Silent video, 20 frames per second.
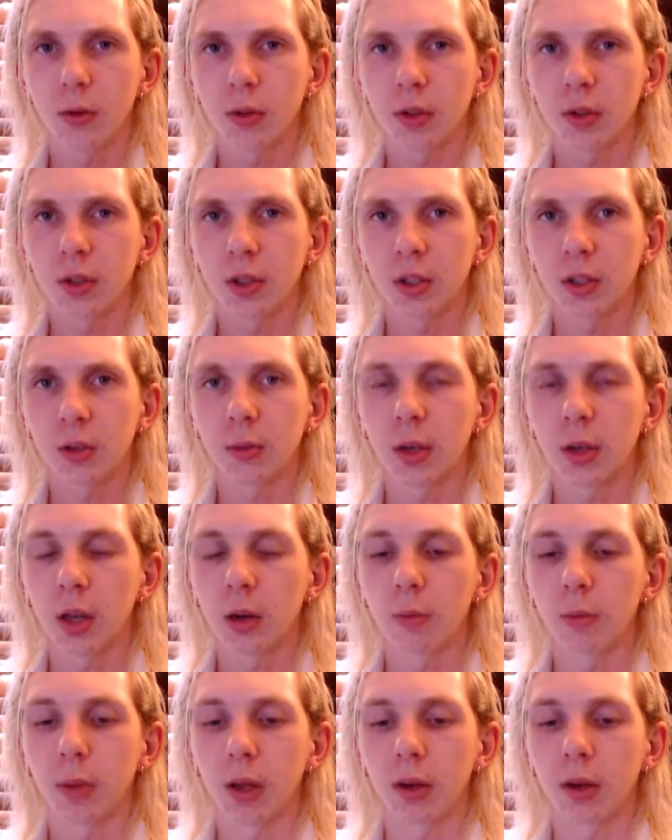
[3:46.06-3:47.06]
system, get
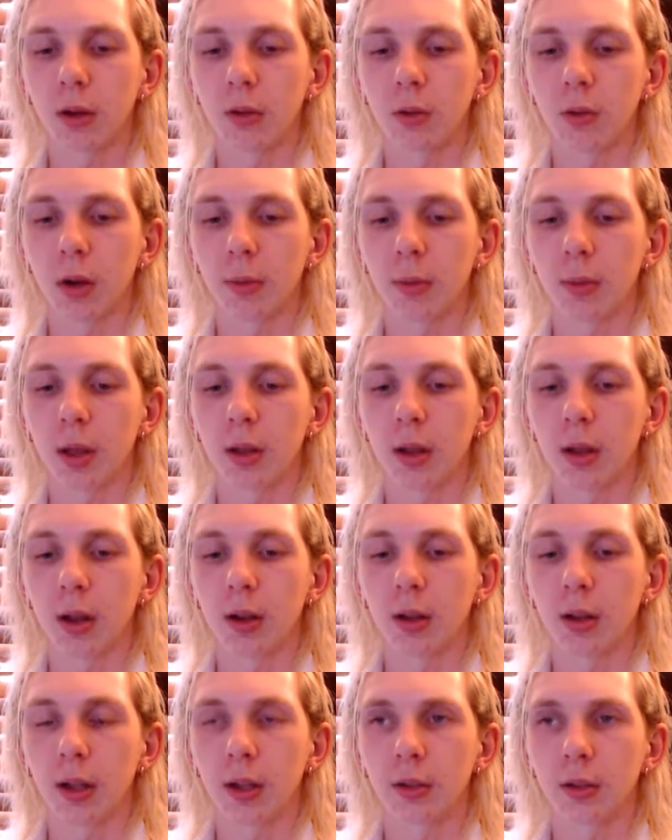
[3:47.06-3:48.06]
a better grip, and that
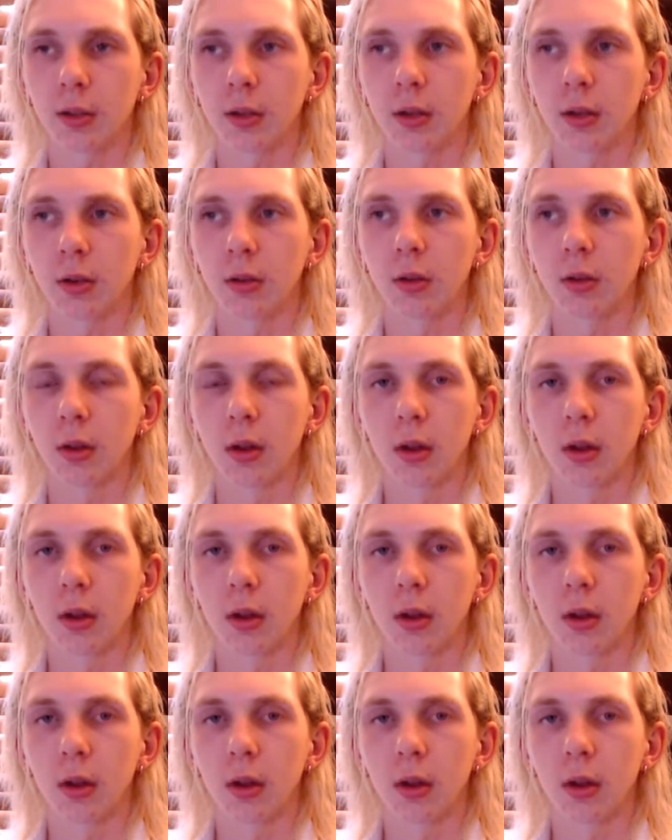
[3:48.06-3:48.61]
allows you to